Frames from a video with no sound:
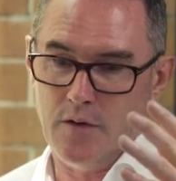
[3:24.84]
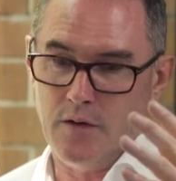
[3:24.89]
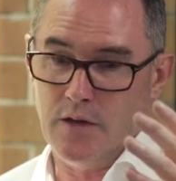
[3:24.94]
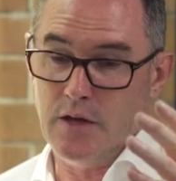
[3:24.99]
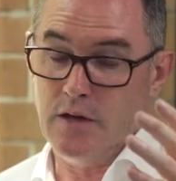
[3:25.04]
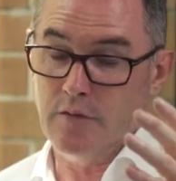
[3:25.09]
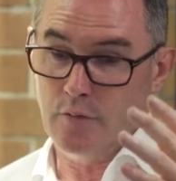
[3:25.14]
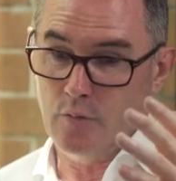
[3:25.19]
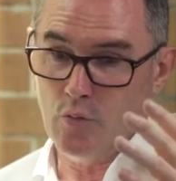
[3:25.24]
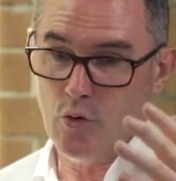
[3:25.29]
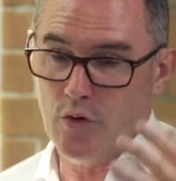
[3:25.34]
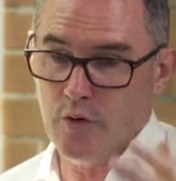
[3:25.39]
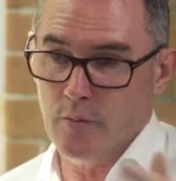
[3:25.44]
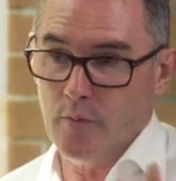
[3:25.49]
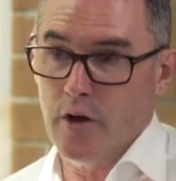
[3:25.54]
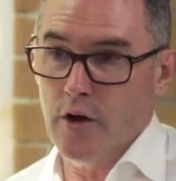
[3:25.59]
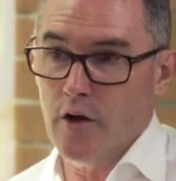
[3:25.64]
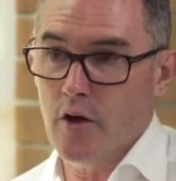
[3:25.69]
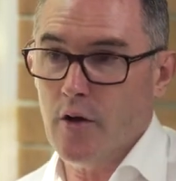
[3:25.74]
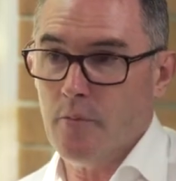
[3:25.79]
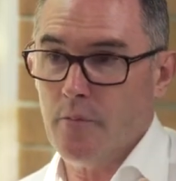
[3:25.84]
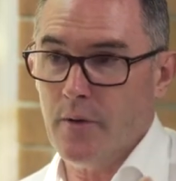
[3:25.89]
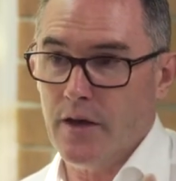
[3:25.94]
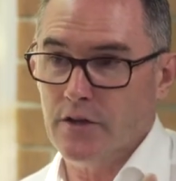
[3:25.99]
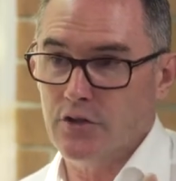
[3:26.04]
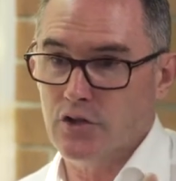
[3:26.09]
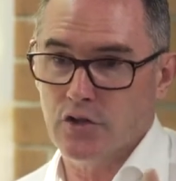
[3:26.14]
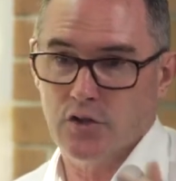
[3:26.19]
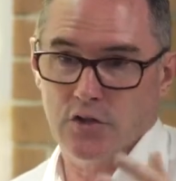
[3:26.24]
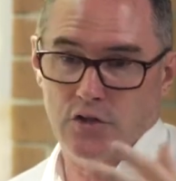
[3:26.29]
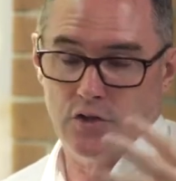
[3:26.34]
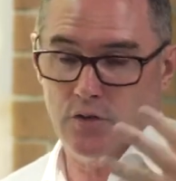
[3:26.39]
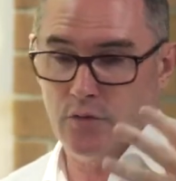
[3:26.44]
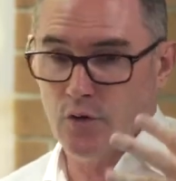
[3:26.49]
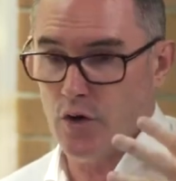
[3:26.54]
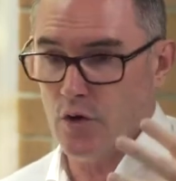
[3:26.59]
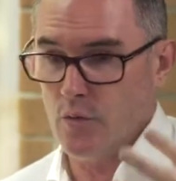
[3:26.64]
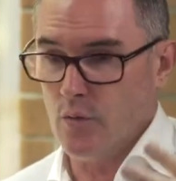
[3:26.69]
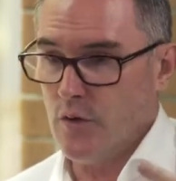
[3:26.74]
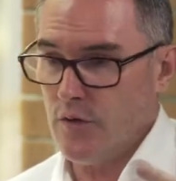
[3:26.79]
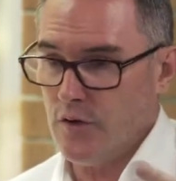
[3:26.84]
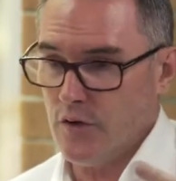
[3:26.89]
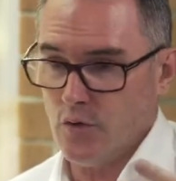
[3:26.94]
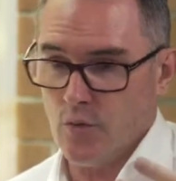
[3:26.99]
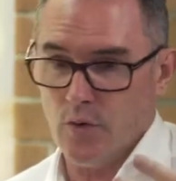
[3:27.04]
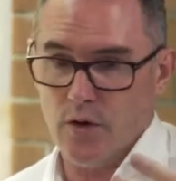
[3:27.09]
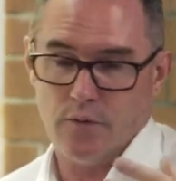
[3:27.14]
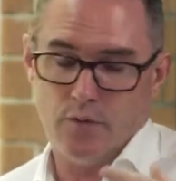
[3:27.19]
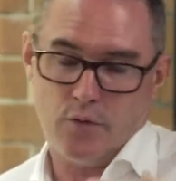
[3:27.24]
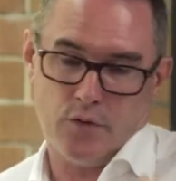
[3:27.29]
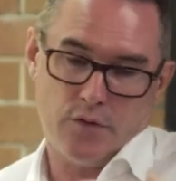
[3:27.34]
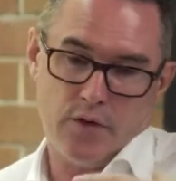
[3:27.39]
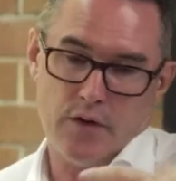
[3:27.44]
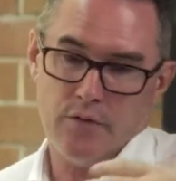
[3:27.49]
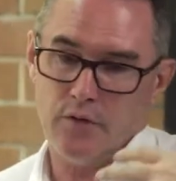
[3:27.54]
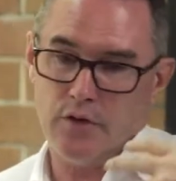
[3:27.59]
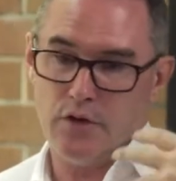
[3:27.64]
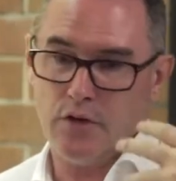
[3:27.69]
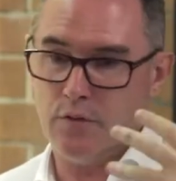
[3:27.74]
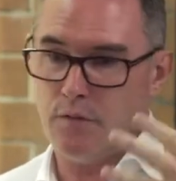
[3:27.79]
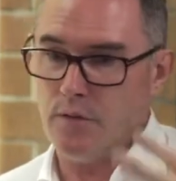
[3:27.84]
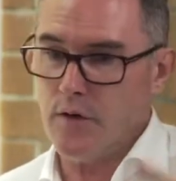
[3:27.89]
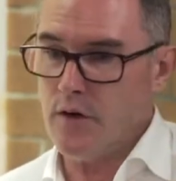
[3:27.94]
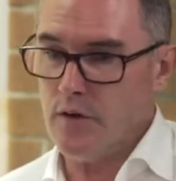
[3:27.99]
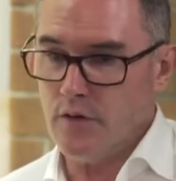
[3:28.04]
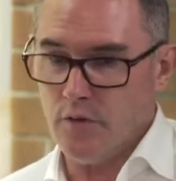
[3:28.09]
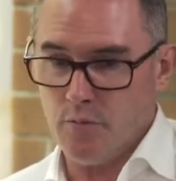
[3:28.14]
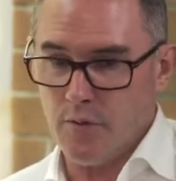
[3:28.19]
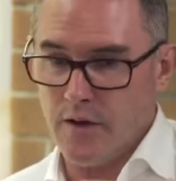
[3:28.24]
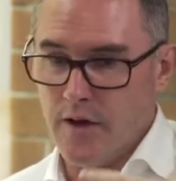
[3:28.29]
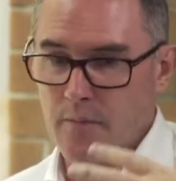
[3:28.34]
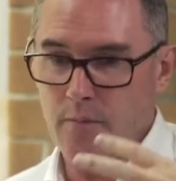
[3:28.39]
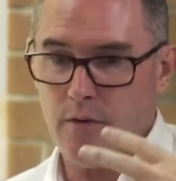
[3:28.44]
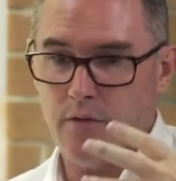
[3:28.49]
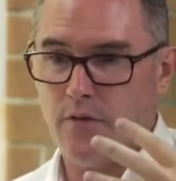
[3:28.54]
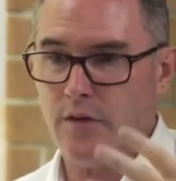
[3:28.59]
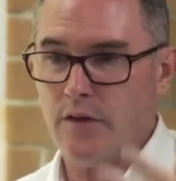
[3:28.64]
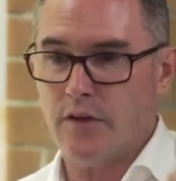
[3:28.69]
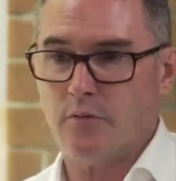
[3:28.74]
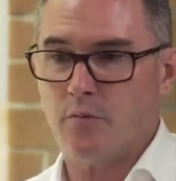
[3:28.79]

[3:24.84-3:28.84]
Even more than my iPad, just because you've got it with you 24/7 and your phone has become everything.